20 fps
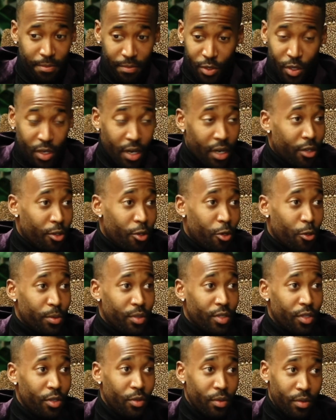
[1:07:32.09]
you got a dope
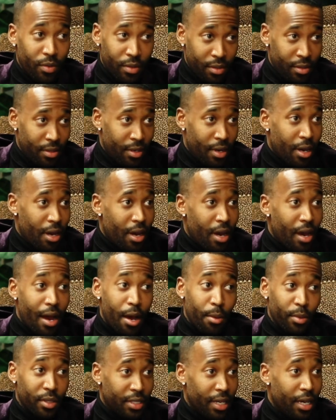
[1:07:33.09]
suit,
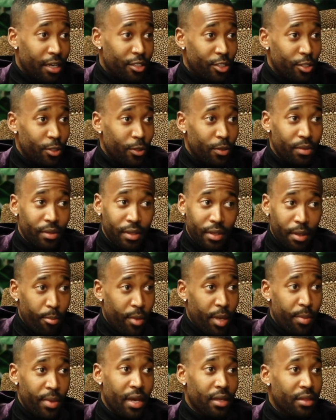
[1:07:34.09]
I'm gonna text you,
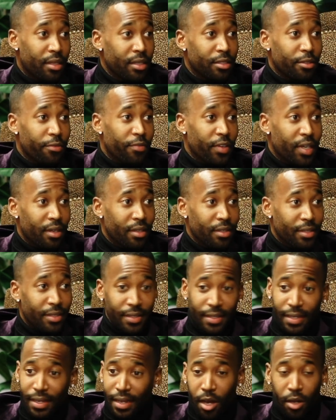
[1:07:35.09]
meet me at these events.
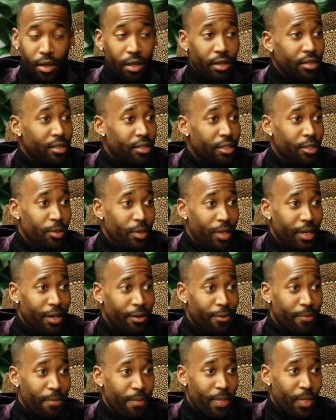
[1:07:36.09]
I'd love to see you
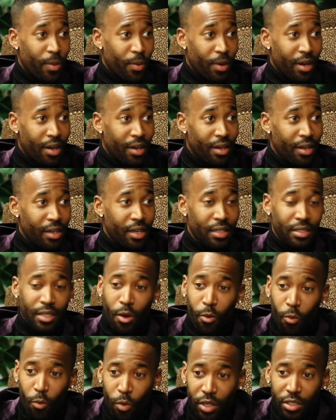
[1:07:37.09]
there, right? Because I
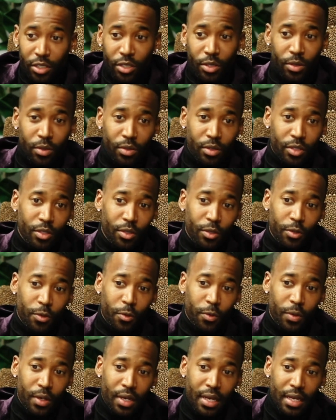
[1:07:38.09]
want you
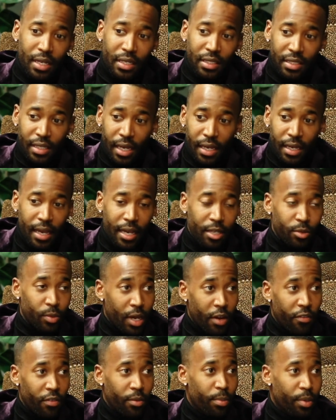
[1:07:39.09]
to shake hands with
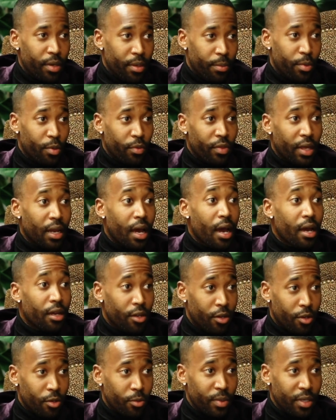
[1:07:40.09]
every people that I
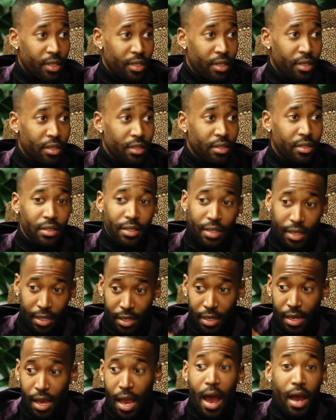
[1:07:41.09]
know, because
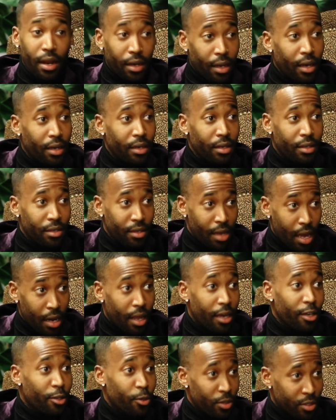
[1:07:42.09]
I
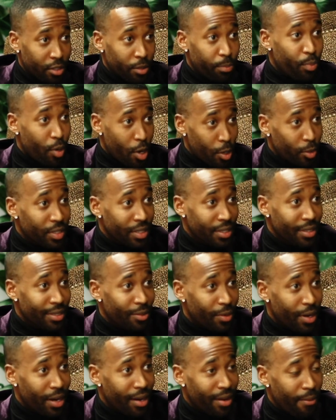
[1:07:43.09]
like you as a person,
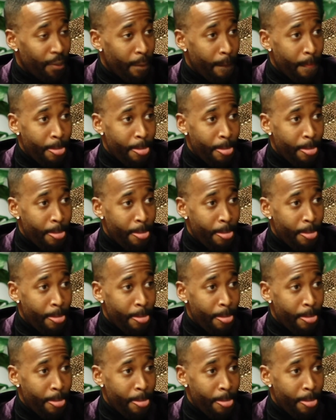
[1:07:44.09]
right?